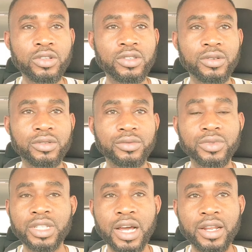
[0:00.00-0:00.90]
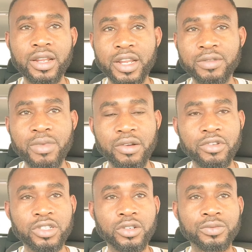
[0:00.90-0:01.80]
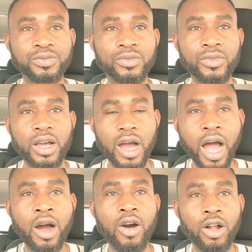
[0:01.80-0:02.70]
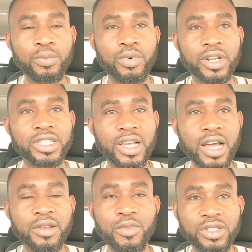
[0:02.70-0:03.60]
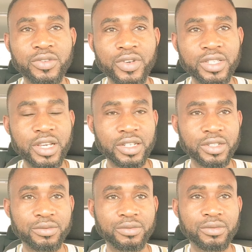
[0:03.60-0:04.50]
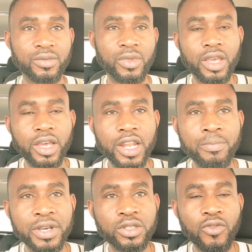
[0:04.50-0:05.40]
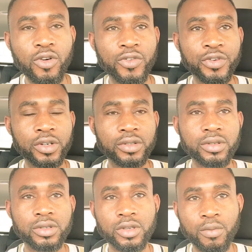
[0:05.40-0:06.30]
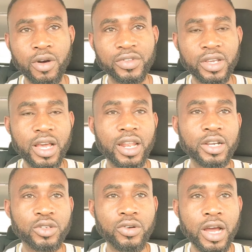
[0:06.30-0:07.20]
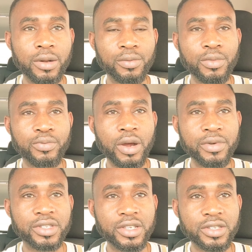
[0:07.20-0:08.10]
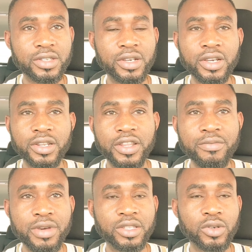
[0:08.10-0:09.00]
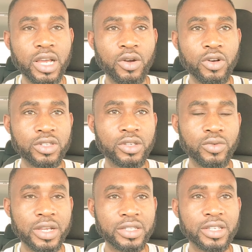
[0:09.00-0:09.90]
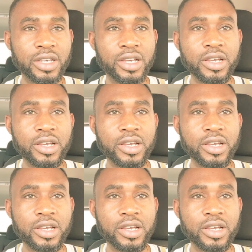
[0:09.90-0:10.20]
cut down net migration are all politically motivated. In a bid to fulfill some of the electoral promises they made to their constituents,